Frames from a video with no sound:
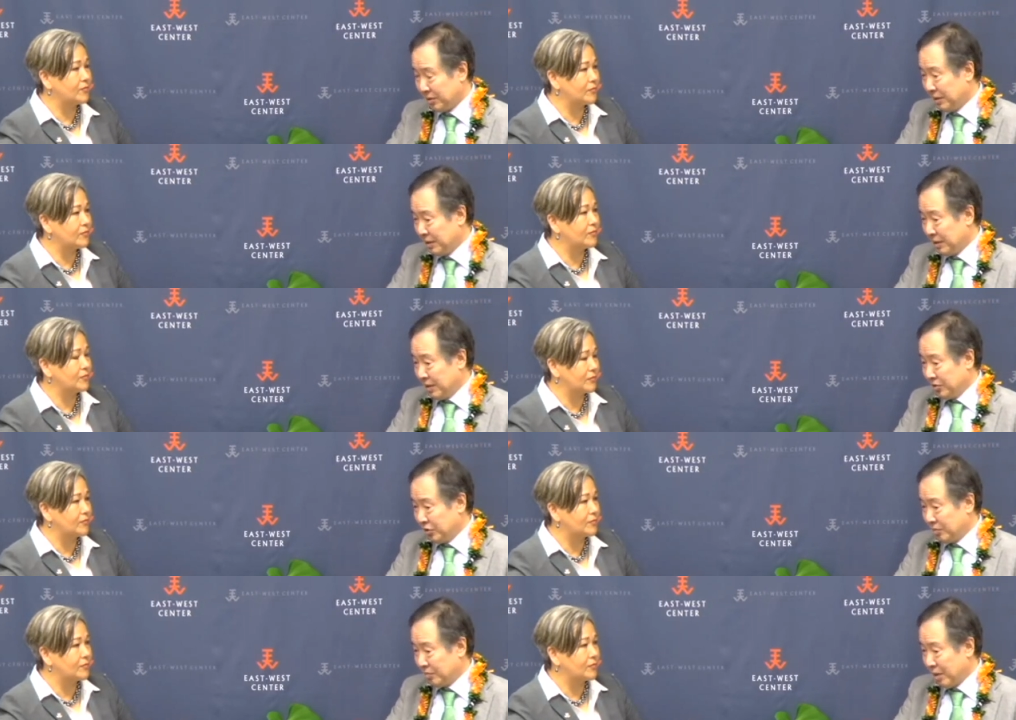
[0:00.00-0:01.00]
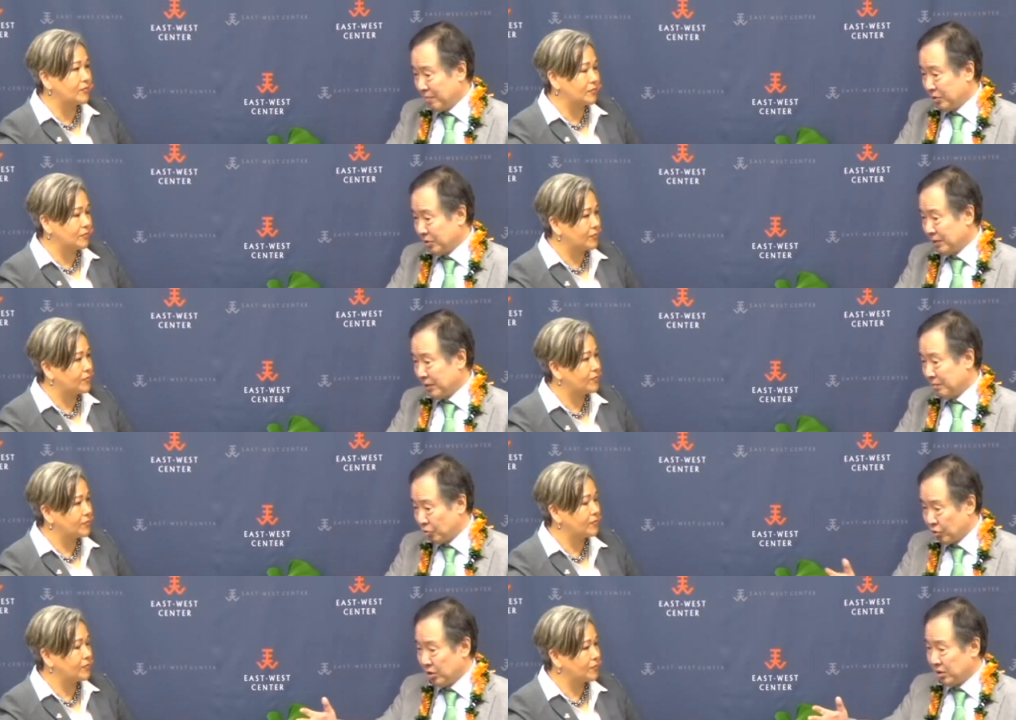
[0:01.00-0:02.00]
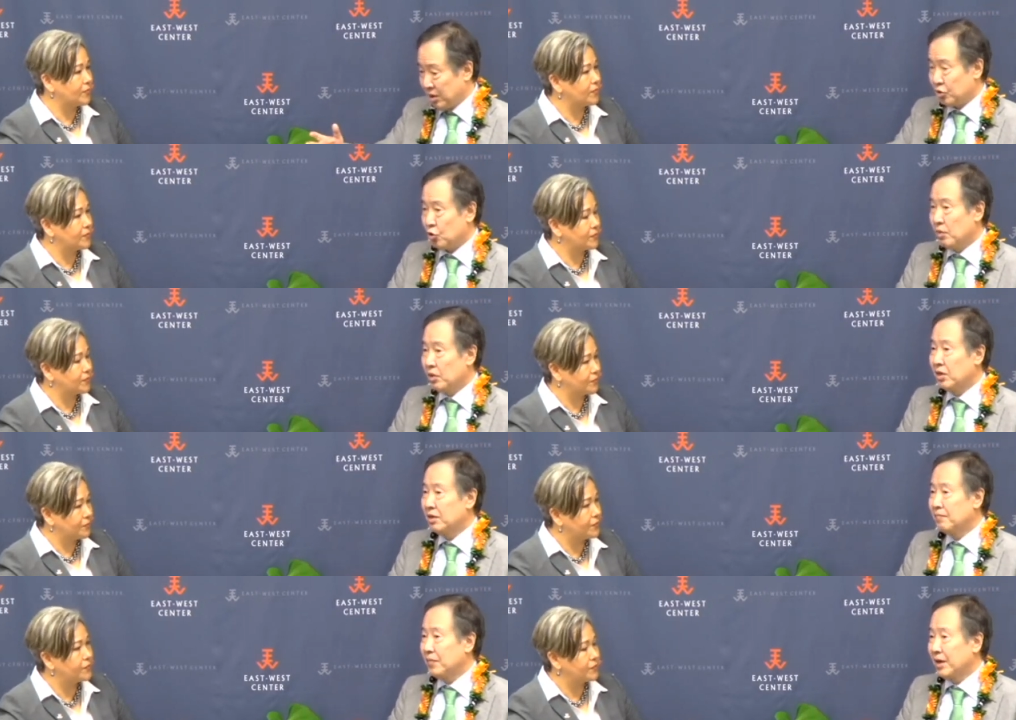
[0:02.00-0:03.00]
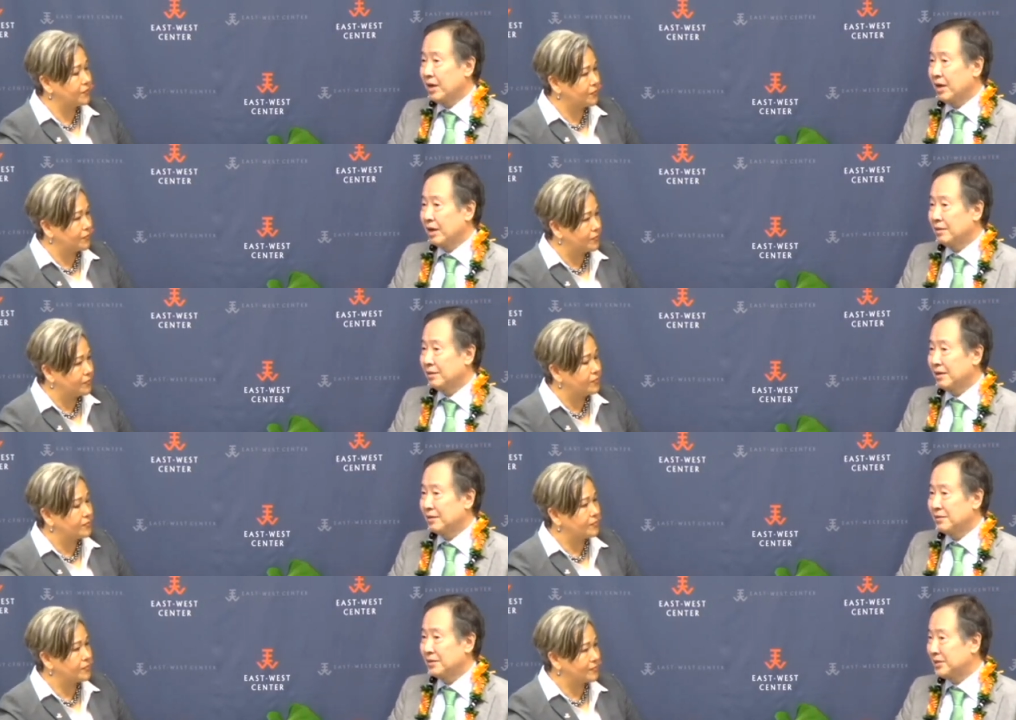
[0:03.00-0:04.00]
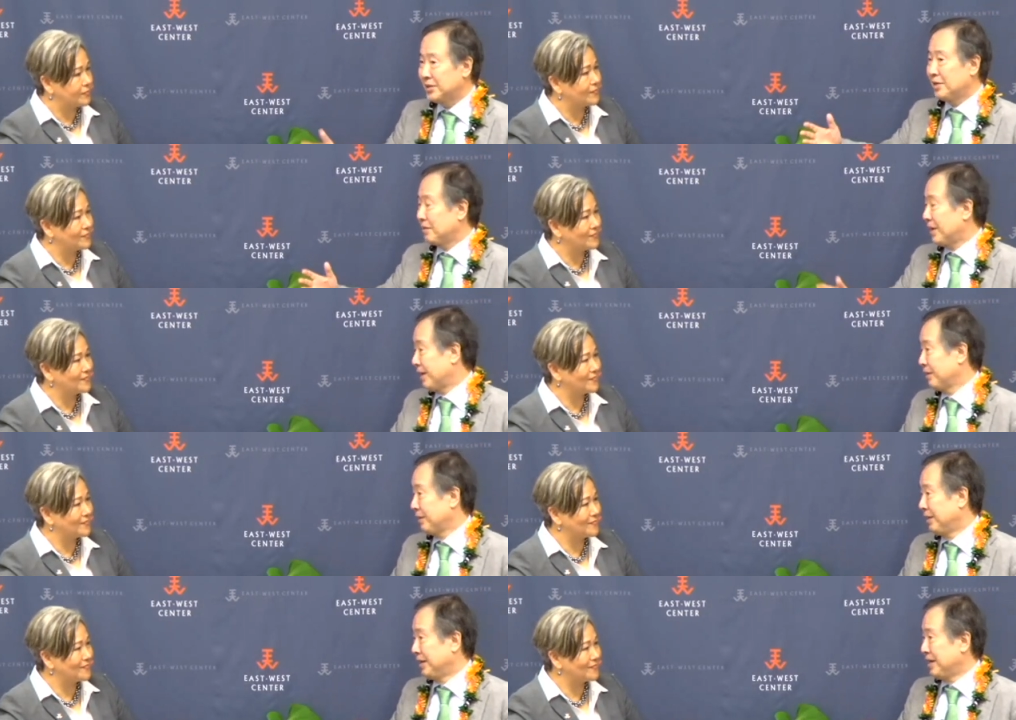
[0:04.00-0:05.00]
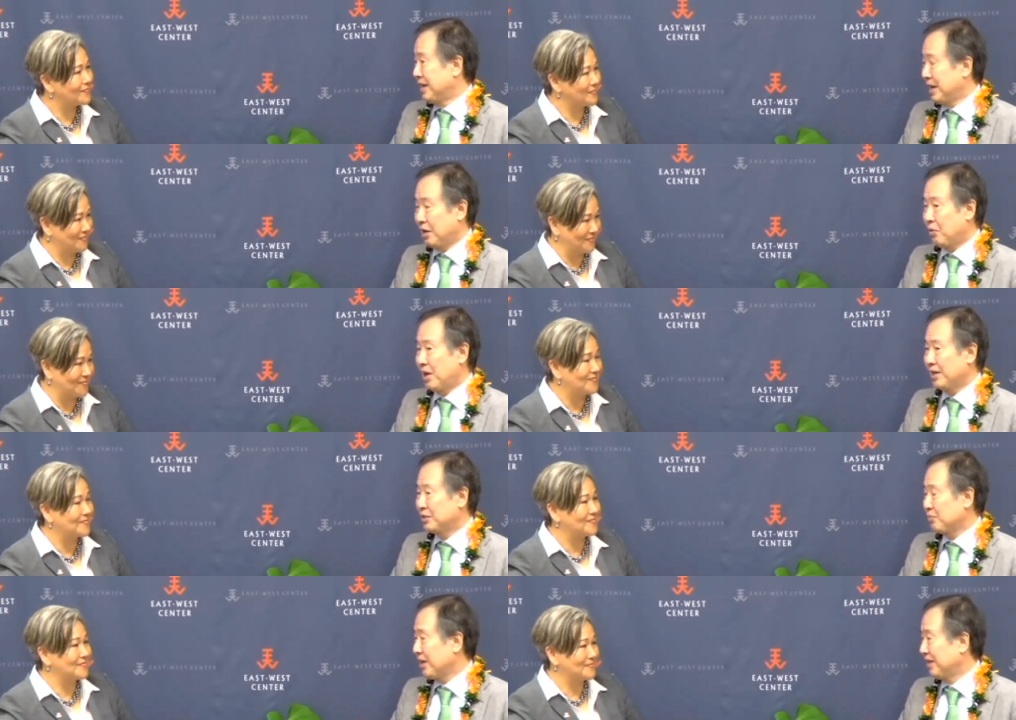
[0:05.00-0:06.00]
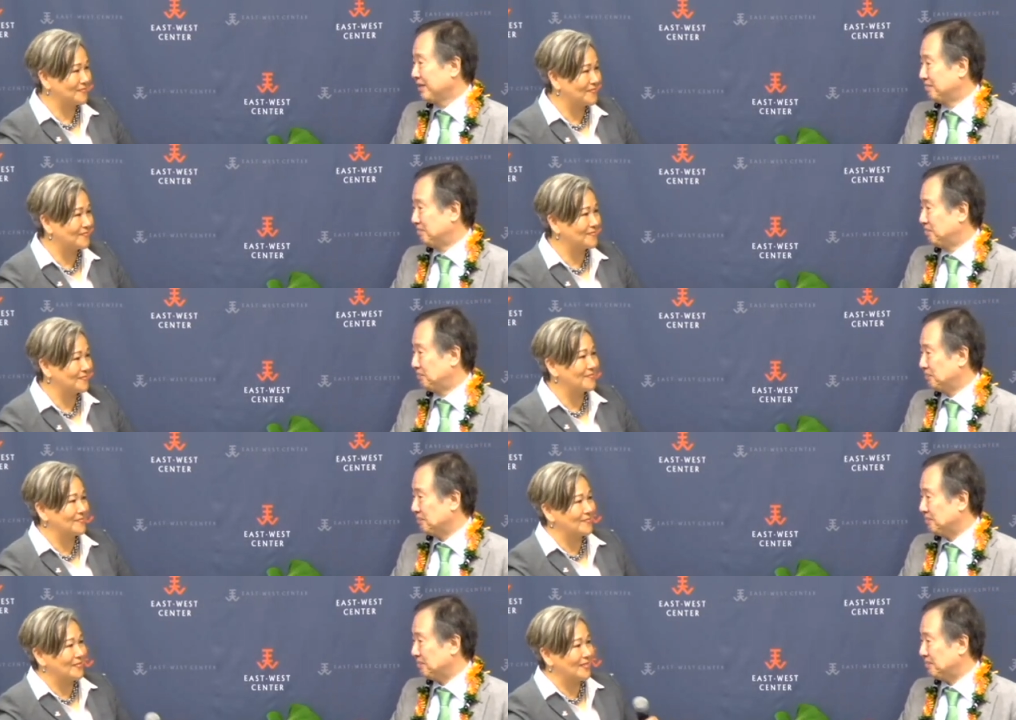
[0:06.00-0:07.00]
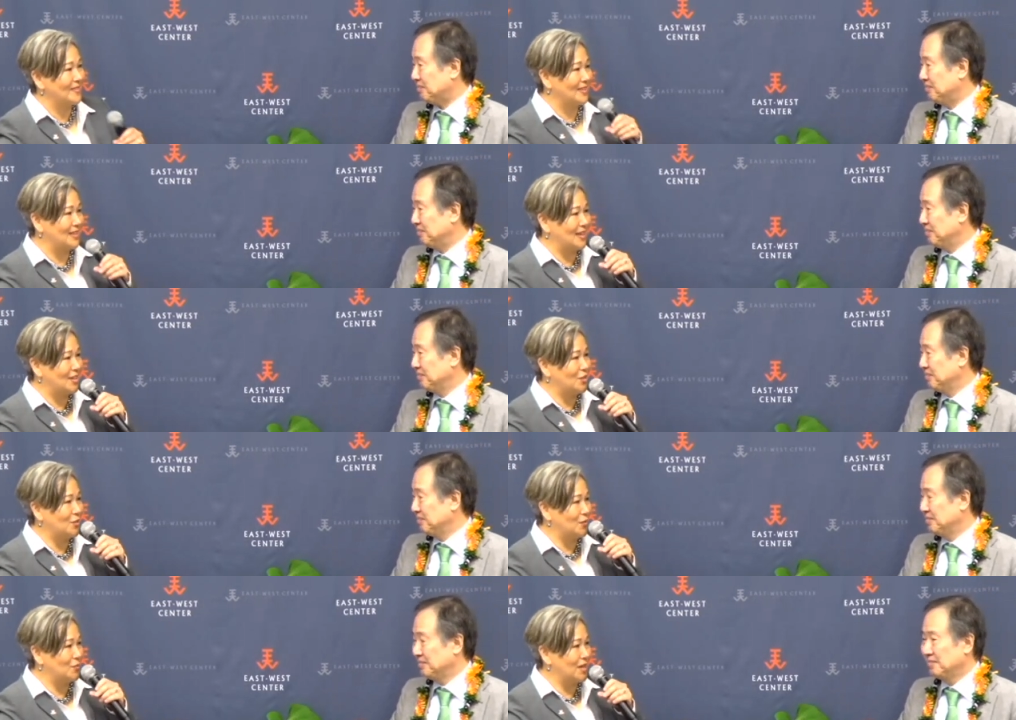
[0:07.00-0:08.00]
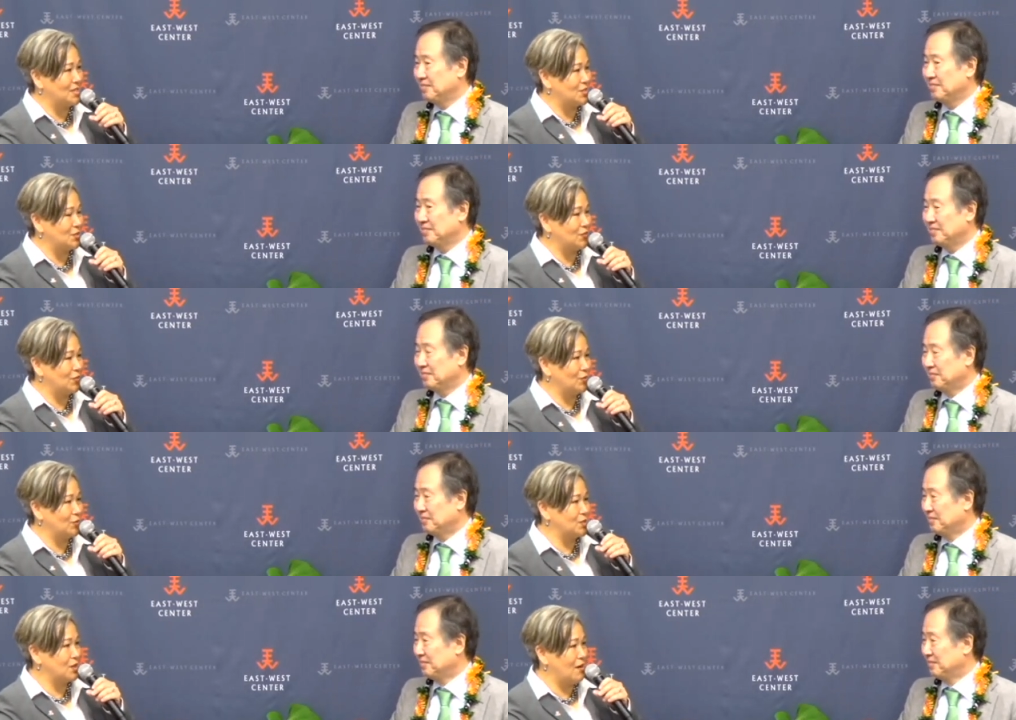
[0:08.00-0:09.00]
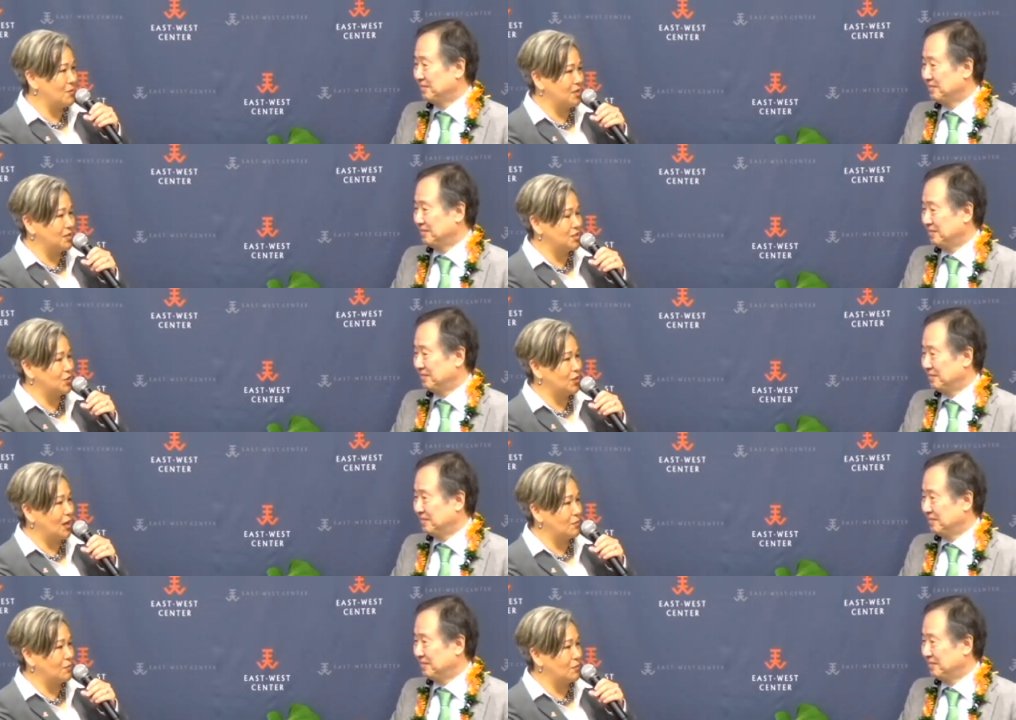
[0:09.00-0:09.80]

Speaker 1: the G7 members, but a broader international community and uh, state of Hawaii, Hawaii as
Speaker 2: well. Thank you, Ambassador, for those comments. You're